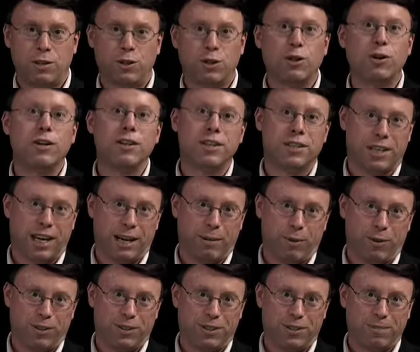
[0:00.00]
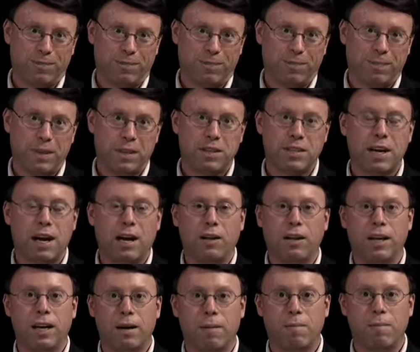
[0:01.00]
Turn the tables. Tell
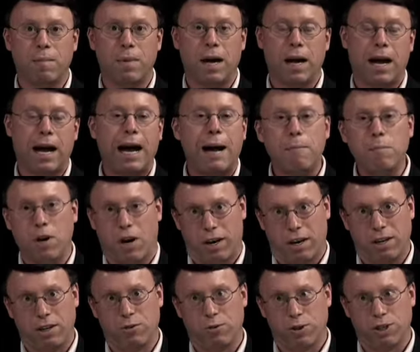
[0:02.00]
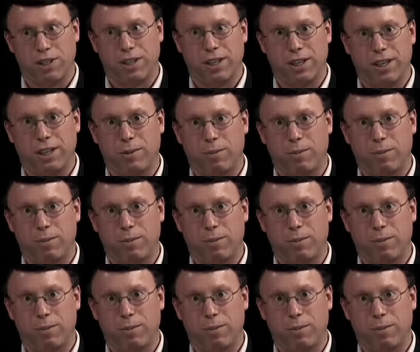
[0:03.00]
him, I'm not interested in the